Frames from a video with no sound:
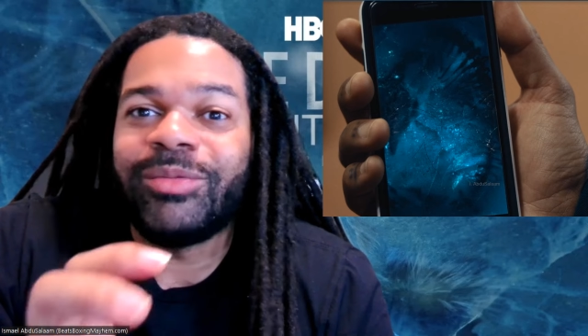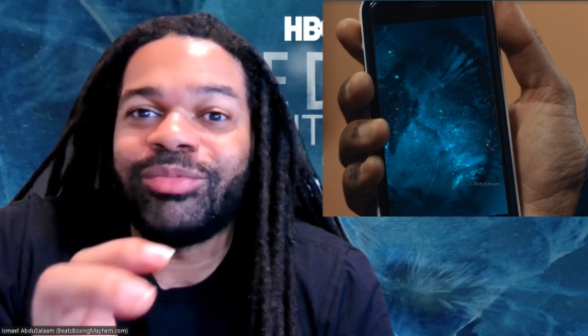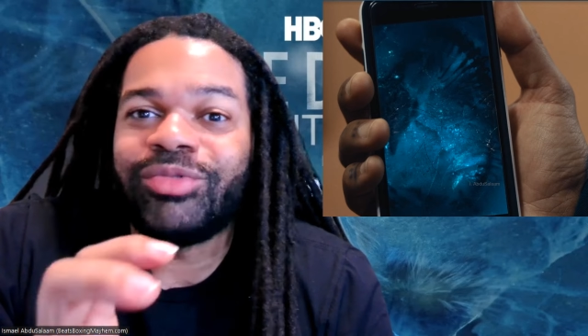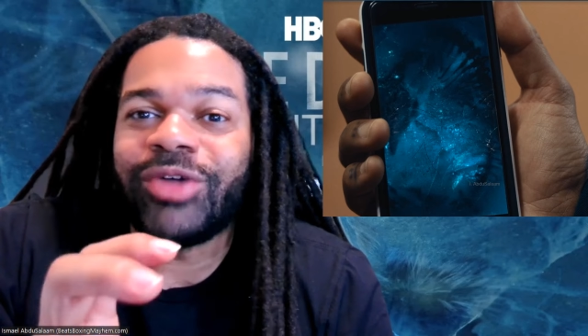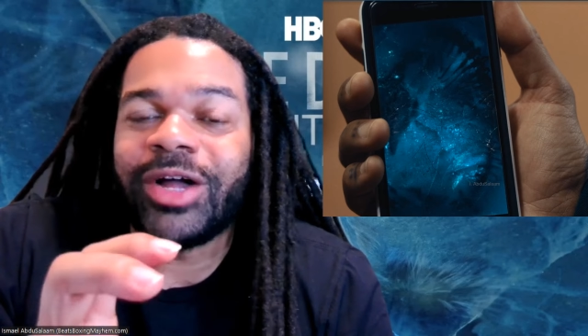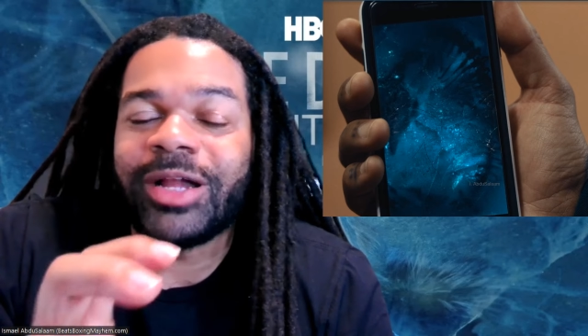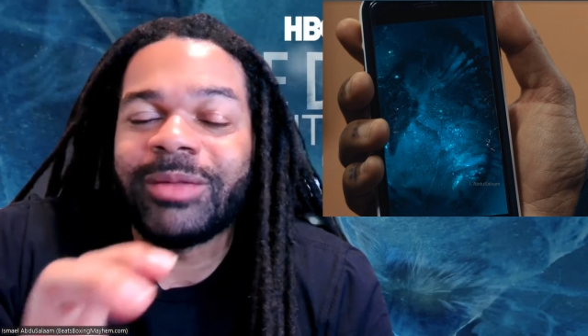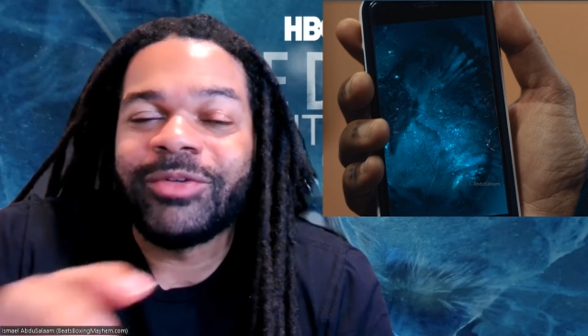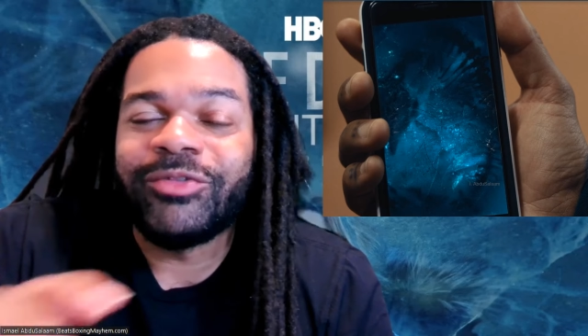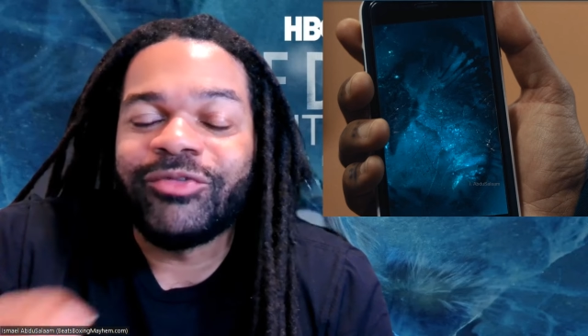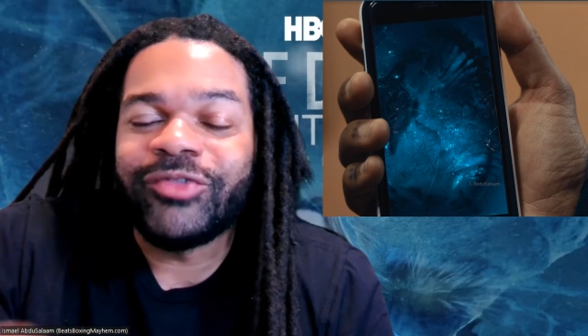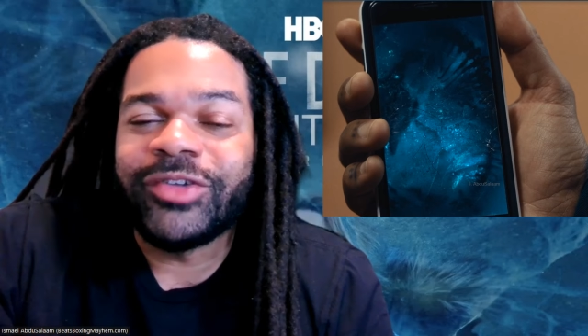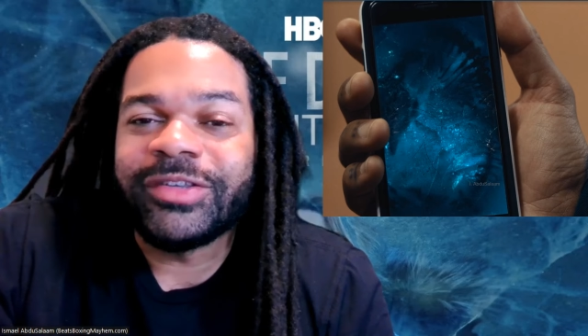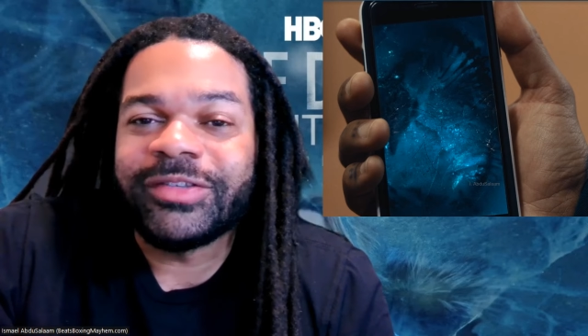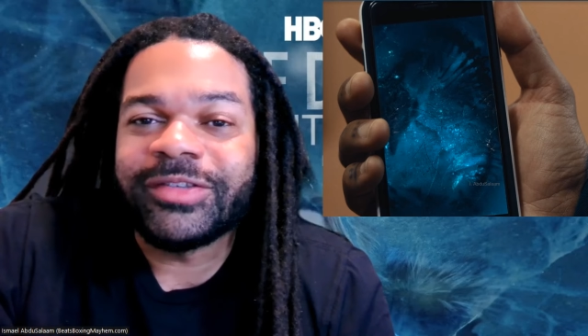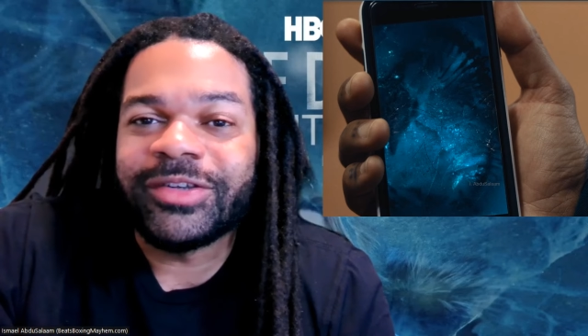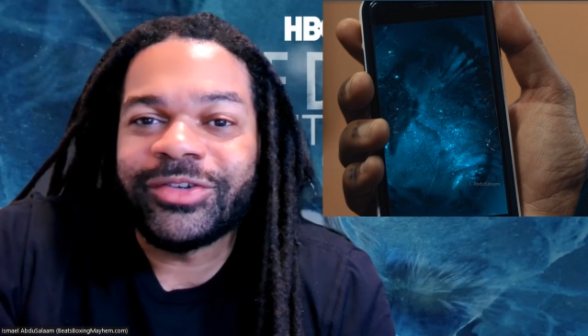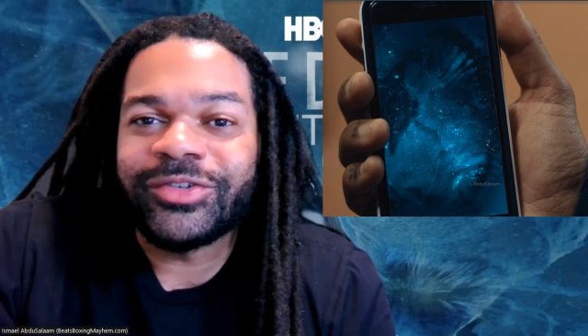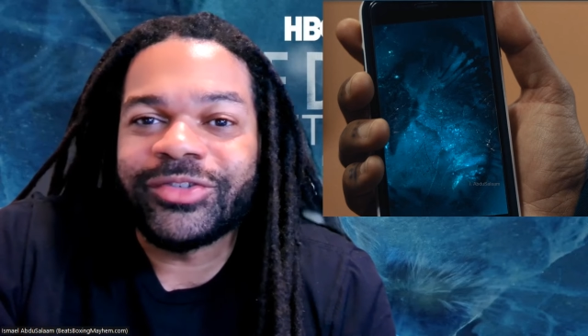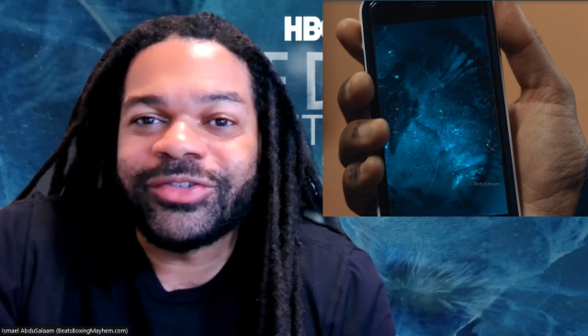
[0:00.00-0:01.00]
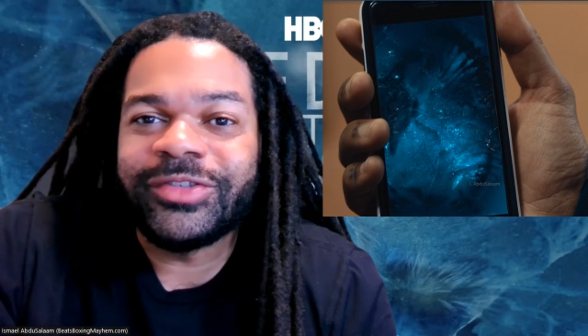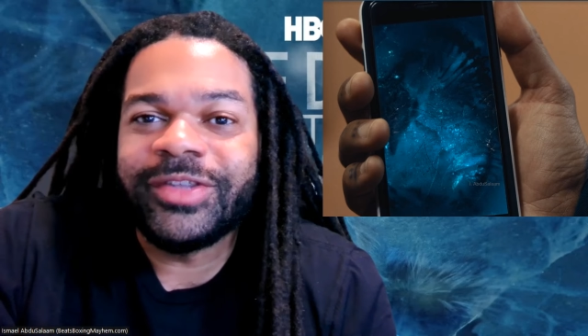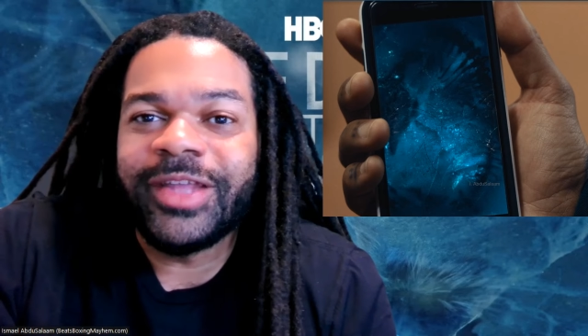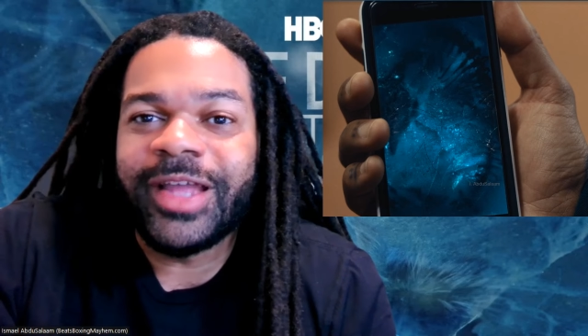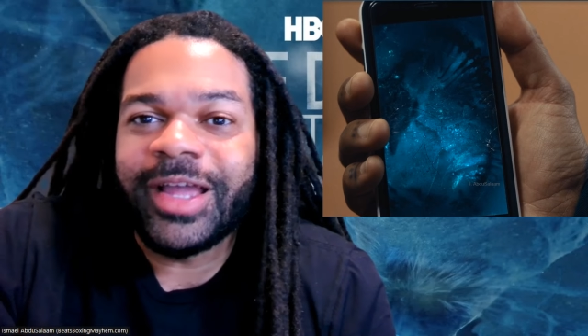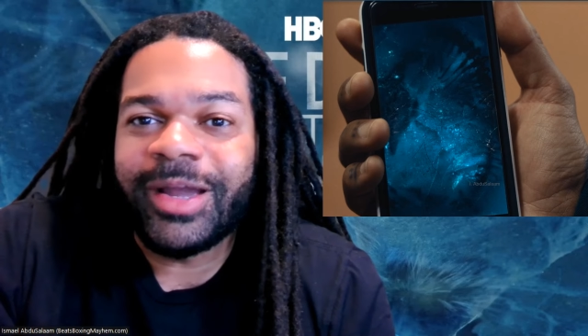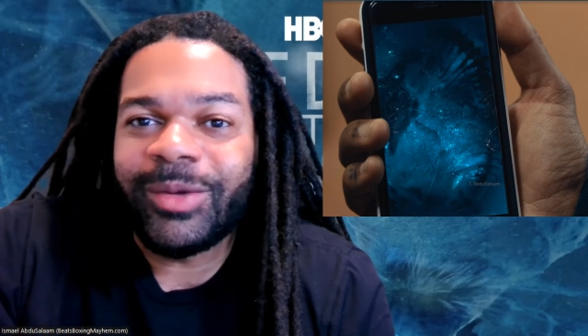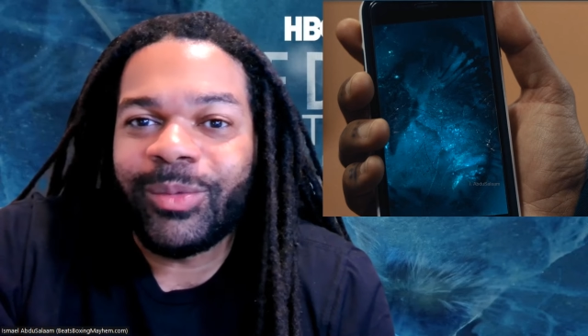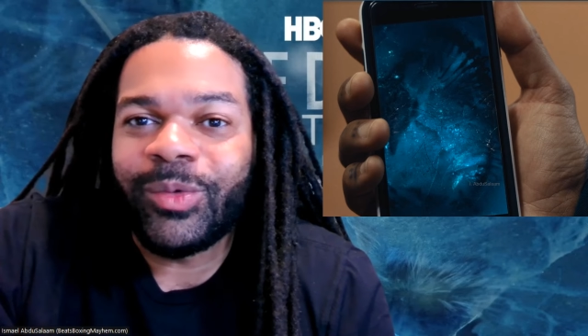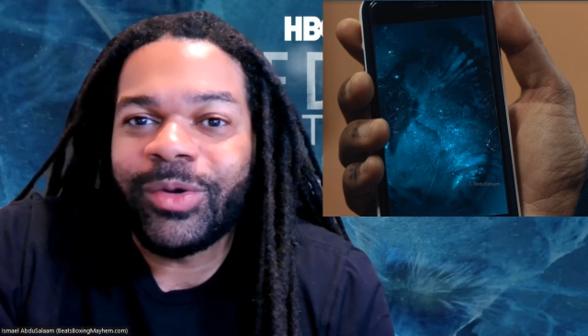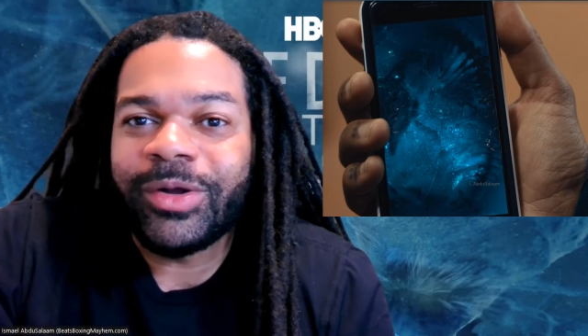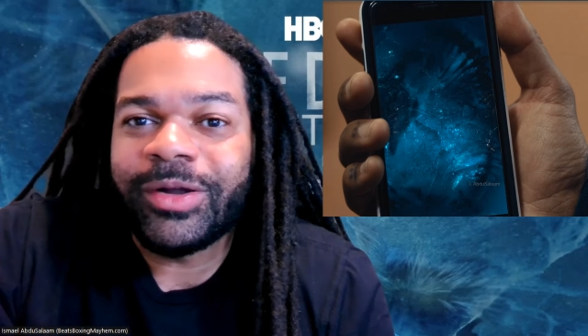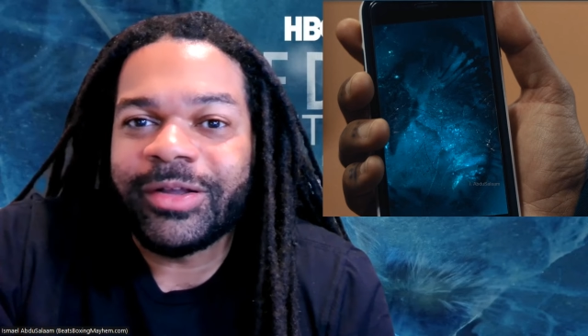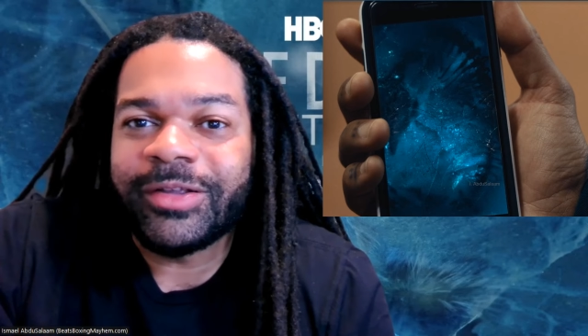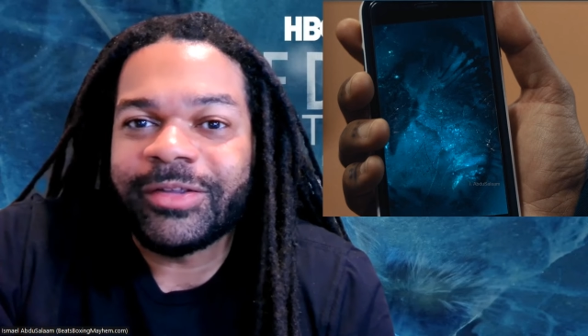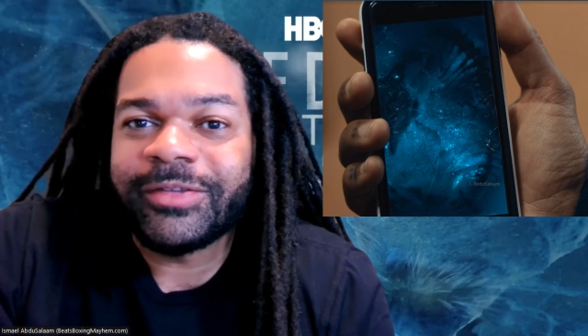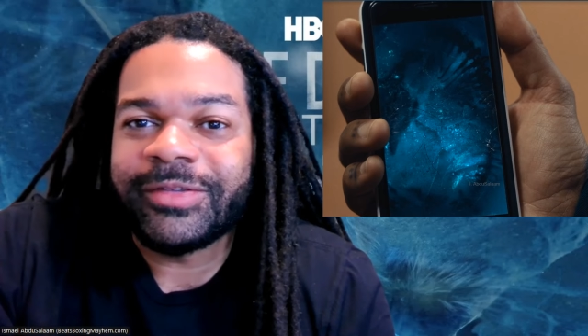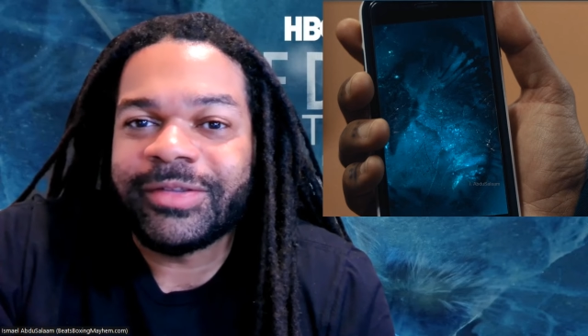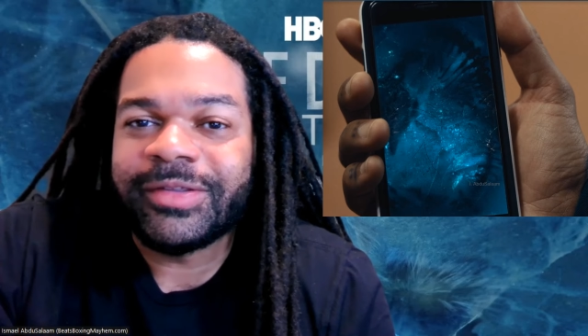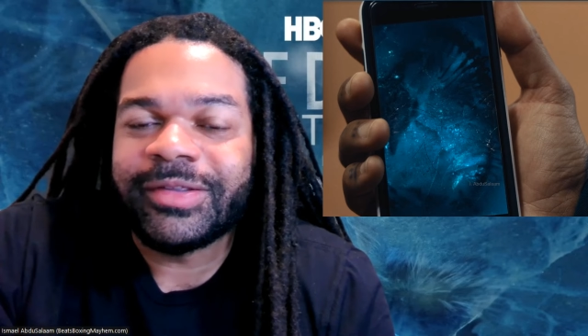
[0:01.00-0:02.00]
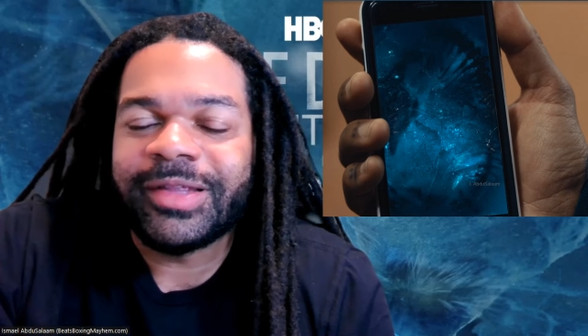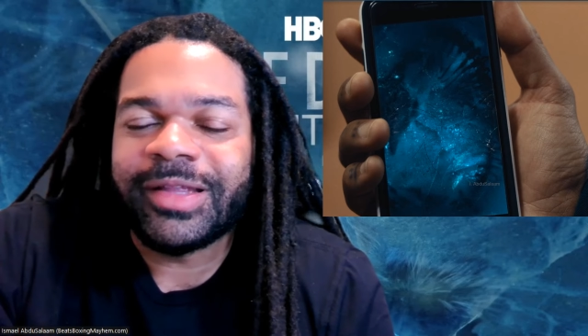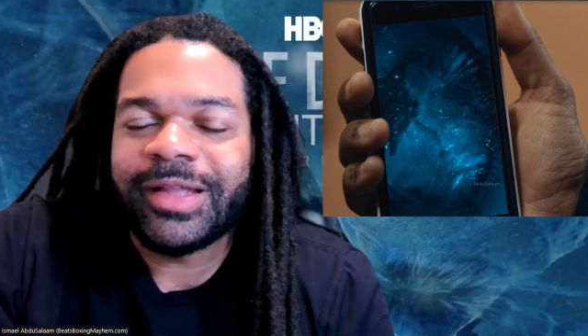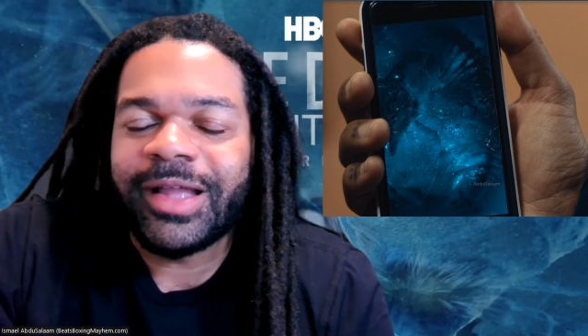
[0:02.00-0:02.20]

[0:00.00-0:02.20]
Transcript: probably research that was